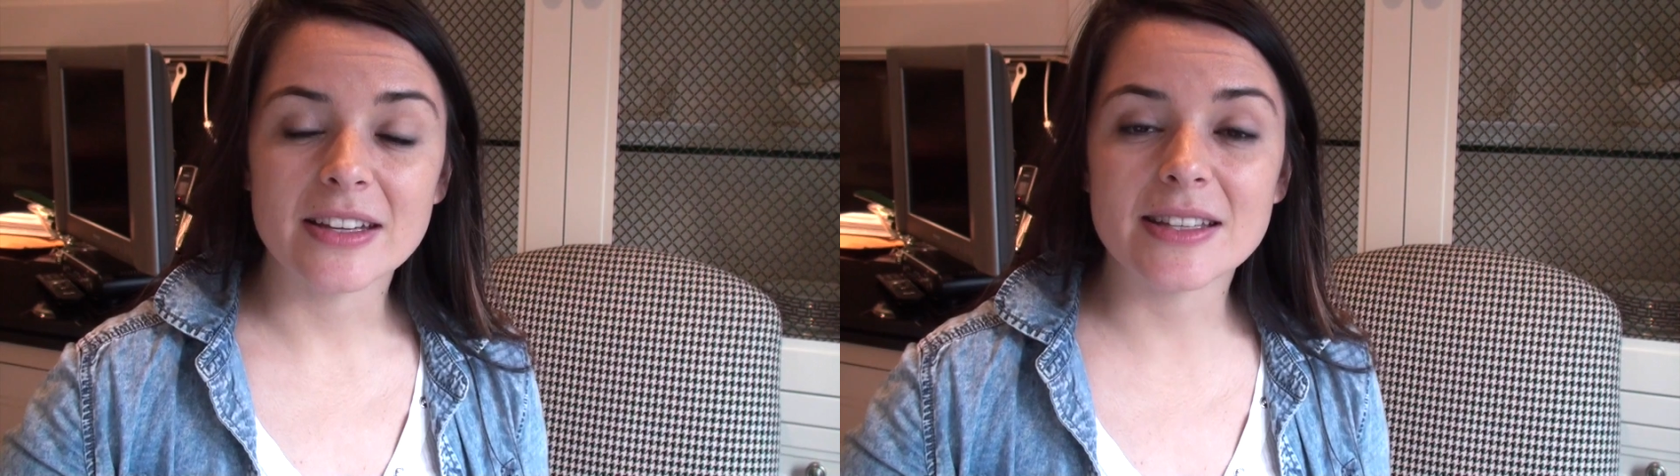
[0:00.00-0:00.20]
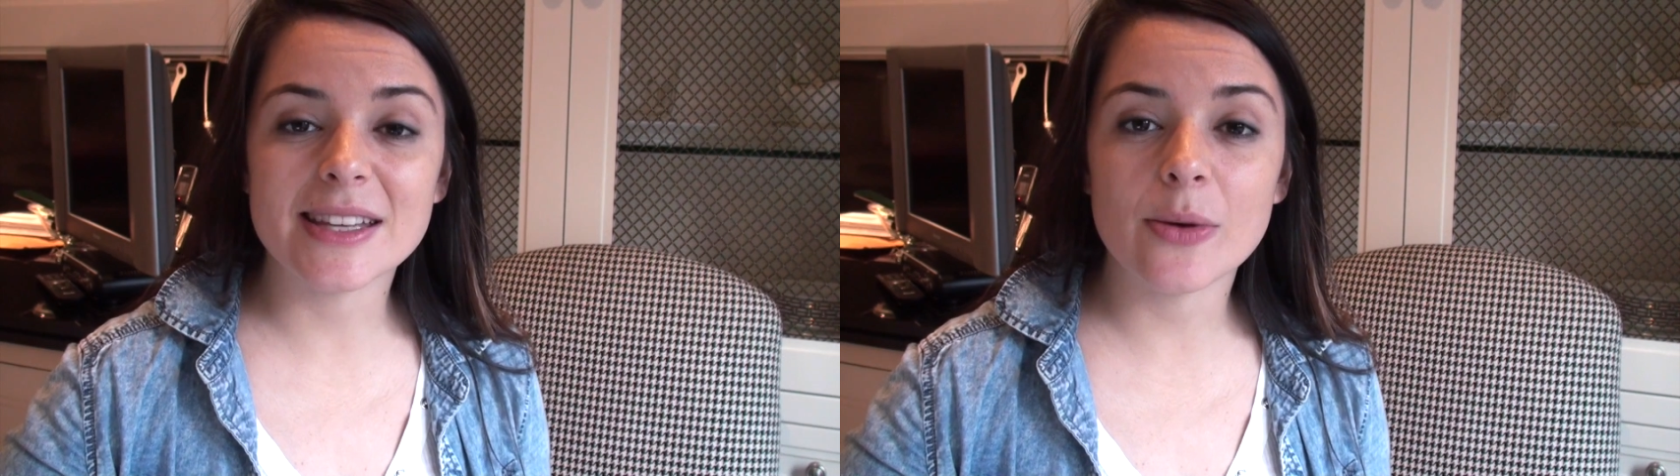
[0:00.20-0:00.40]

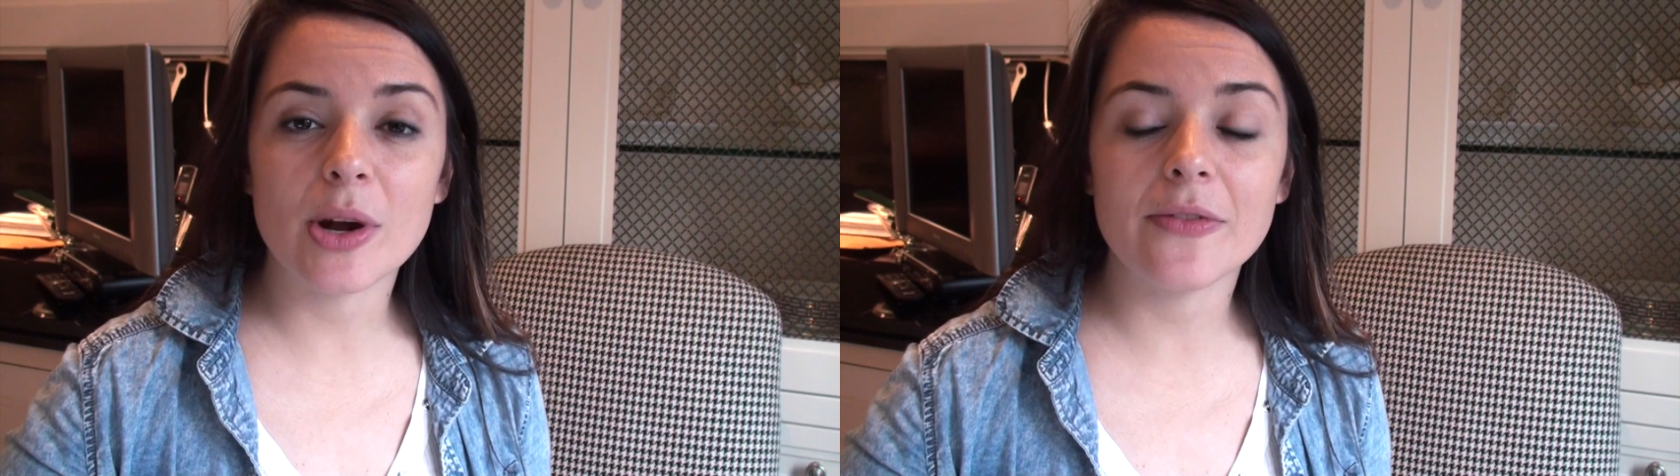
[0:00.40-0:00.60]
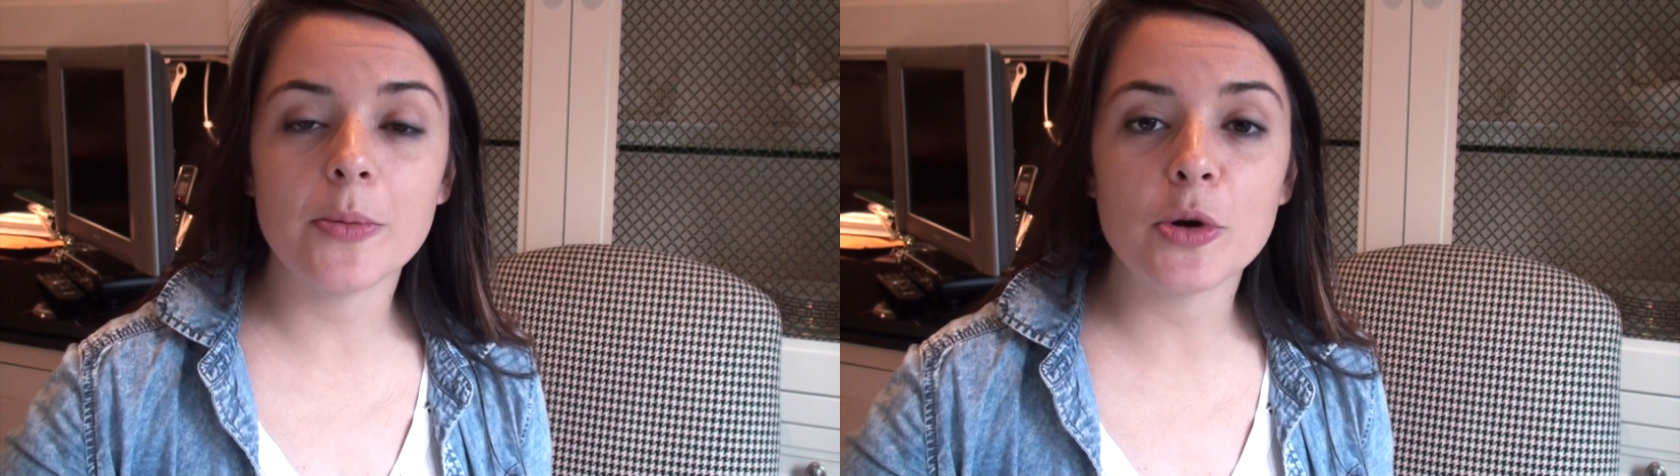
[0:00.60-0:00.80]
You see,
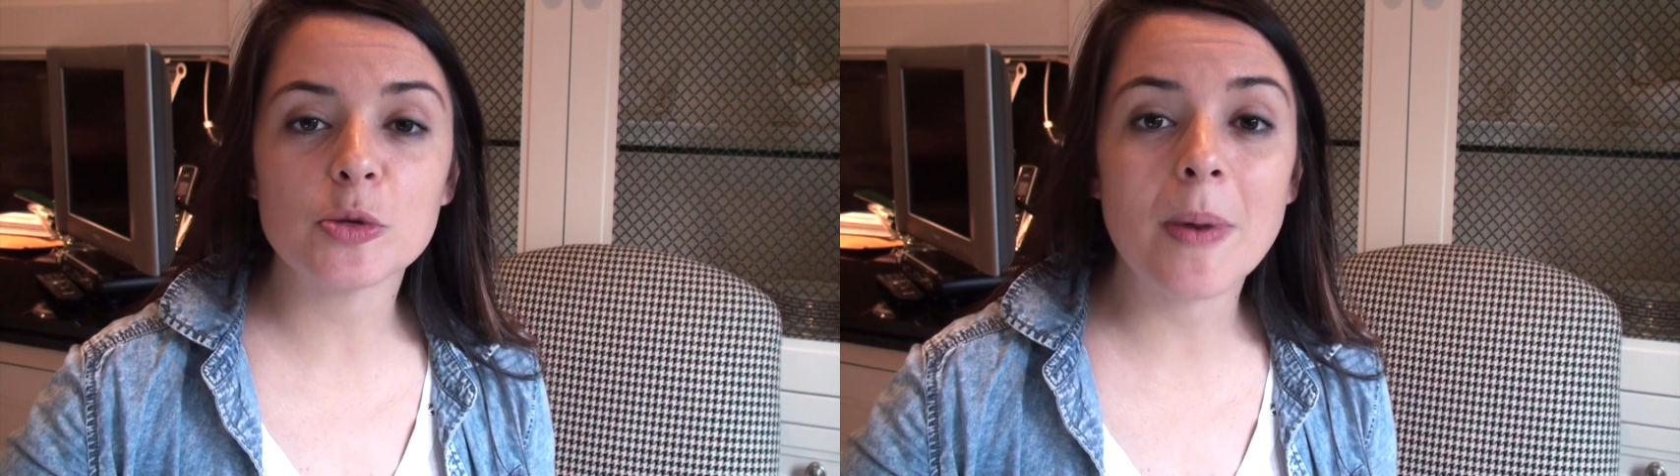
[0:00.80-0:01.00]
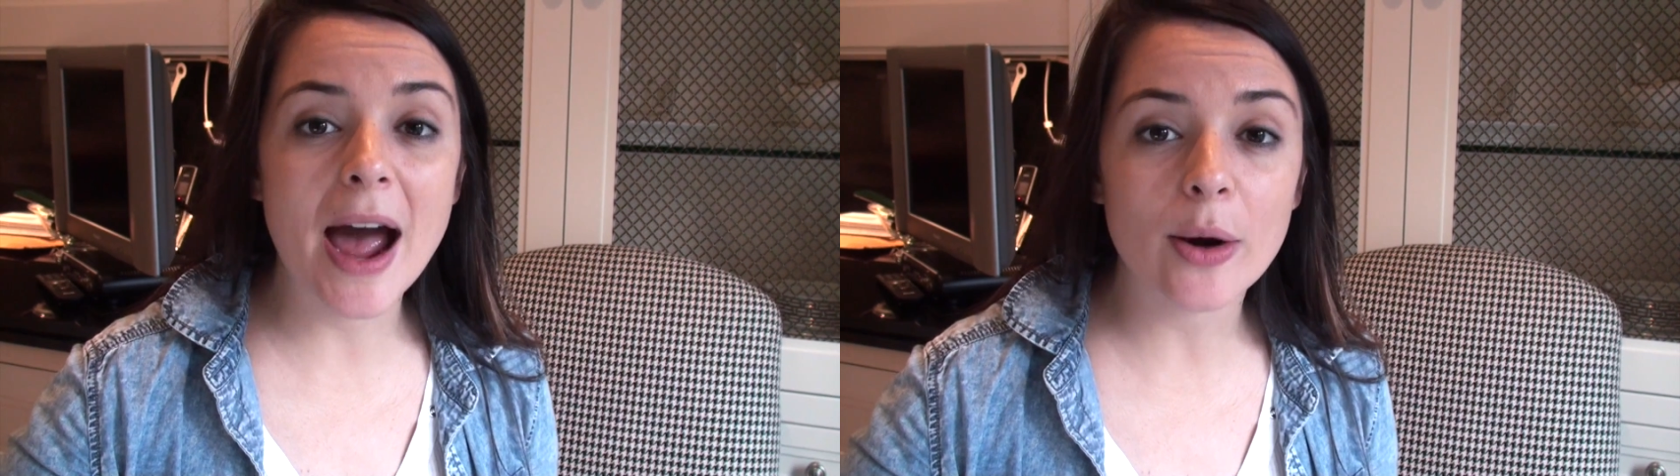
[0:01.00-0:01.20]
one of our
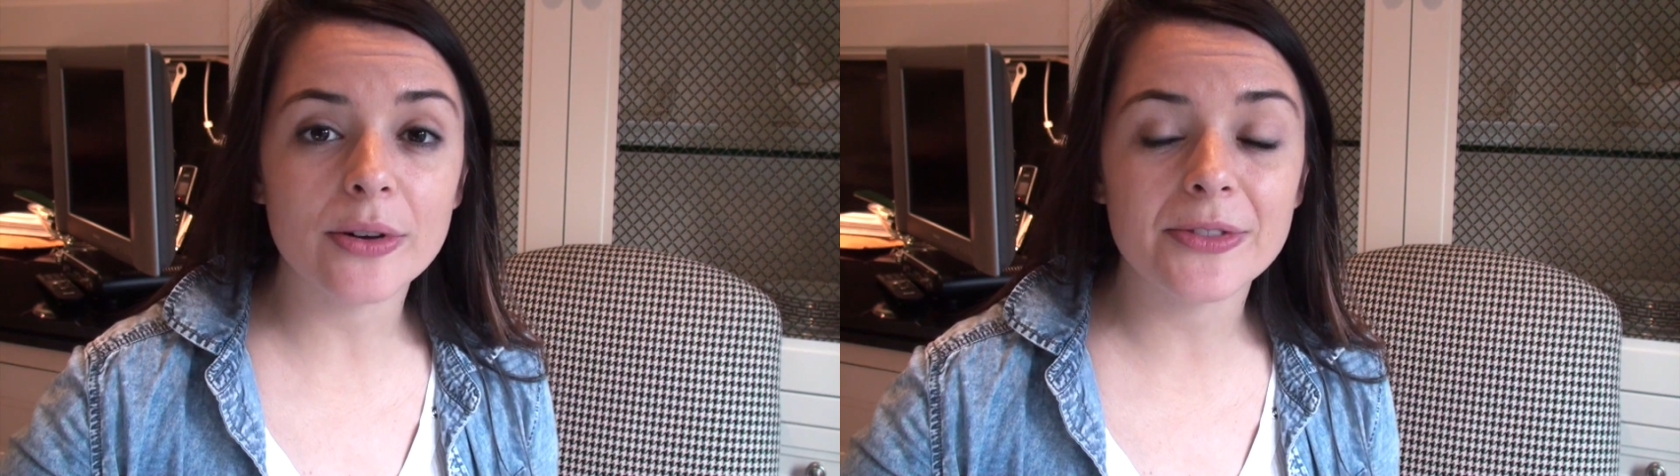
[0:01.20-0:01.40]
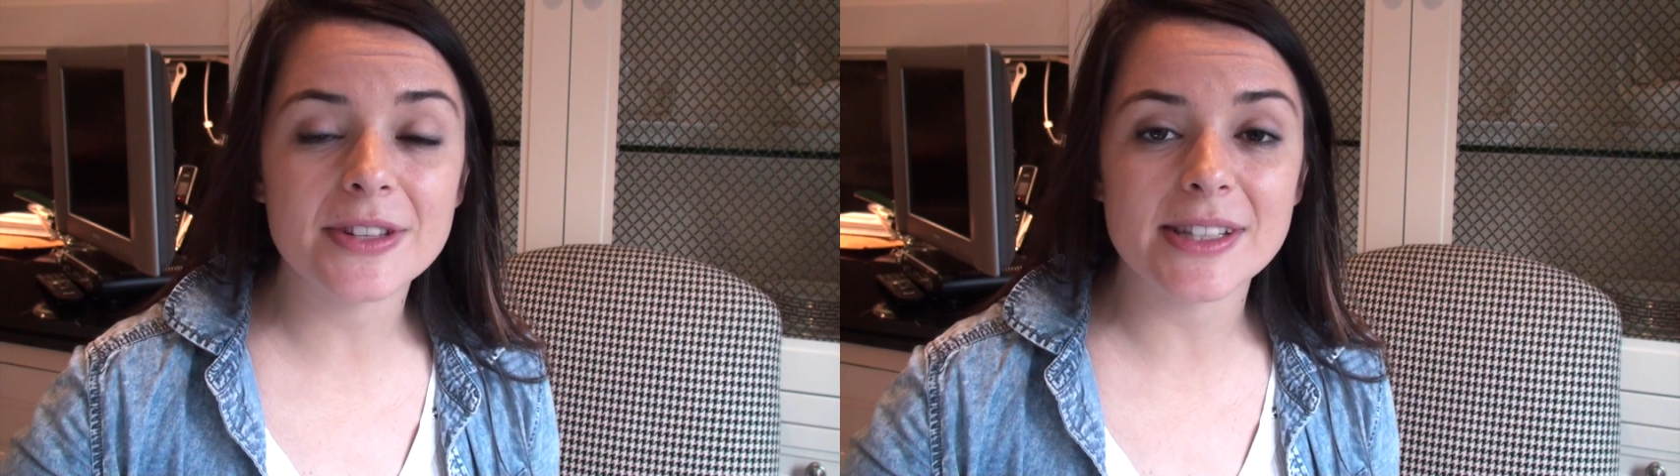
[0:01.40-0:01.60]
most
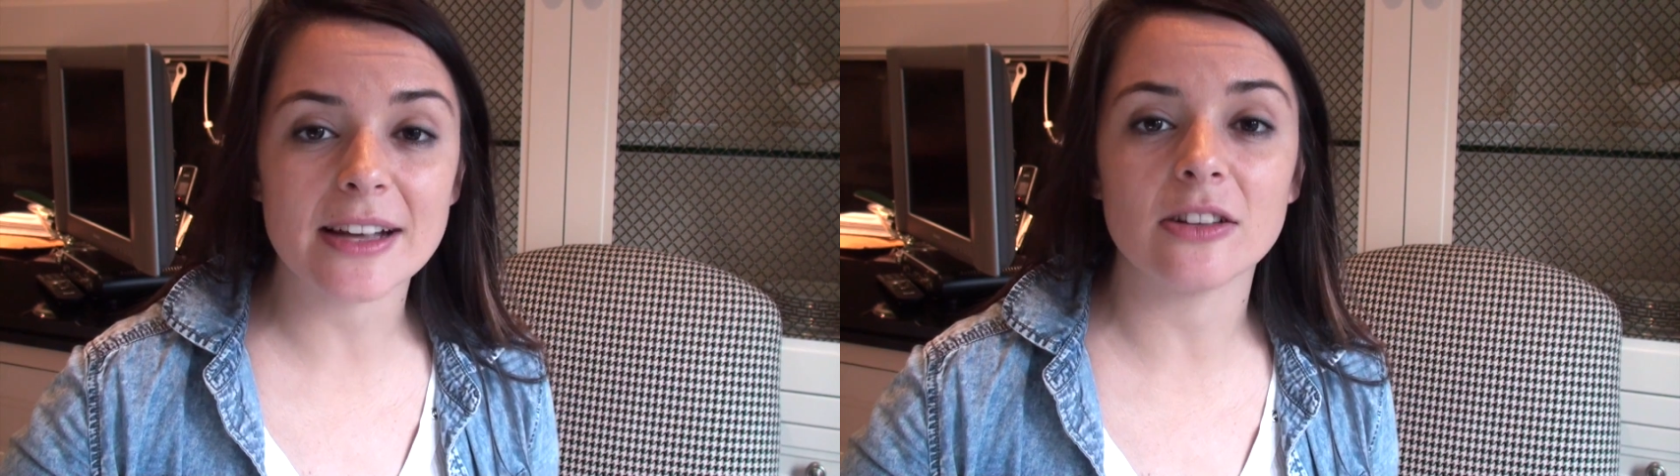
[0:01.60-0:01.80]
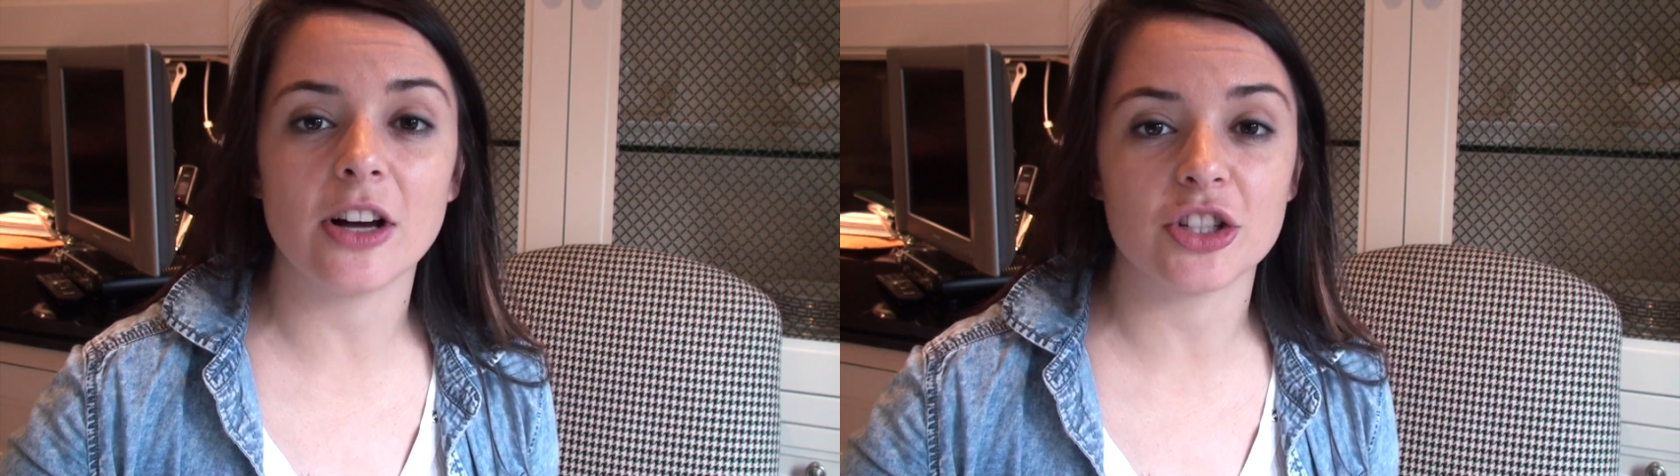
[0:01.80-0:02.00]
powerful
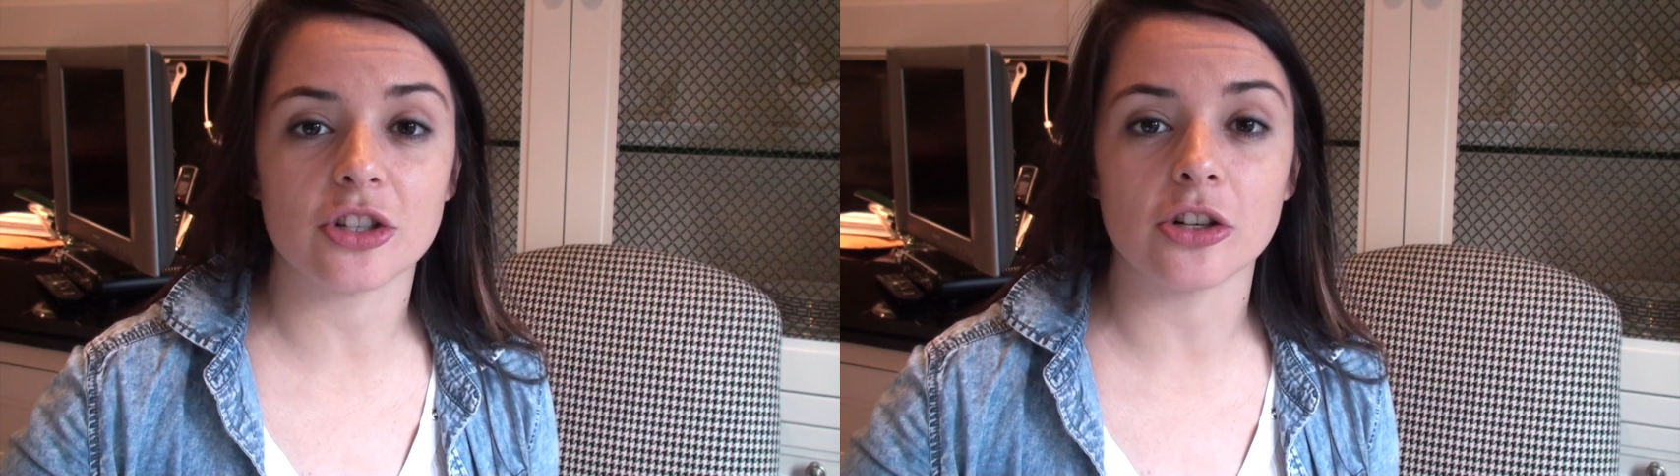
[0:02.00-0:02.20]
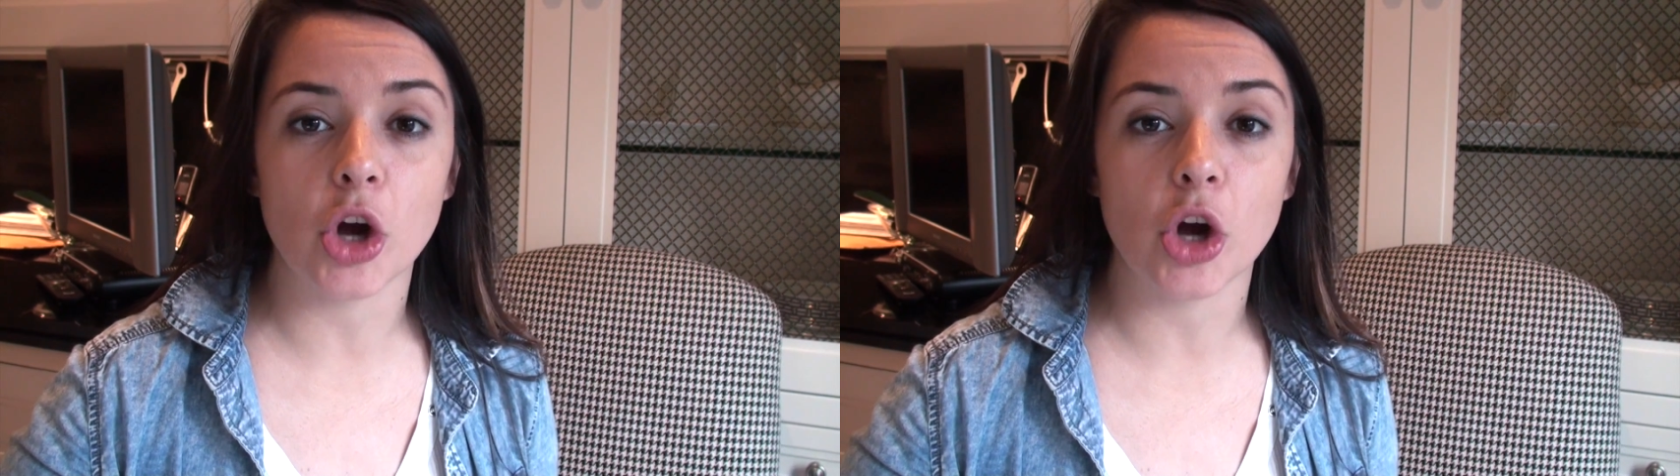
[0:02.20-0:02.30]
psychological